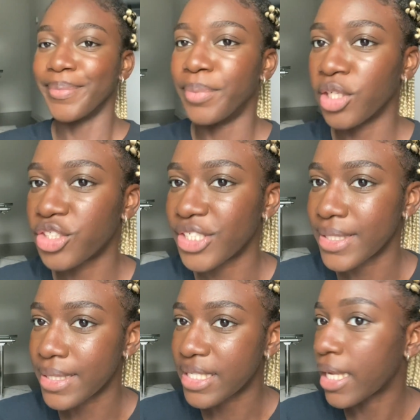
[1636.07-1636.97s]
blush
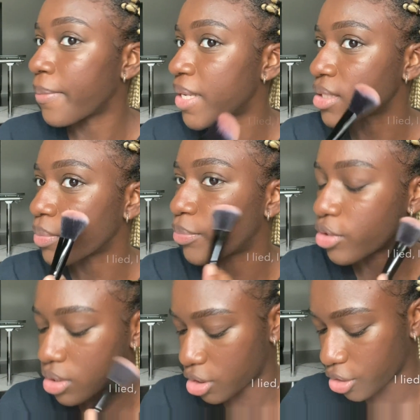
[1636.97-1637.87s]
is the same as the
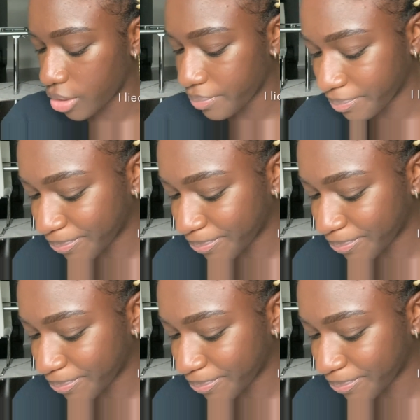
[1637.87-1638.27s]
bronzer.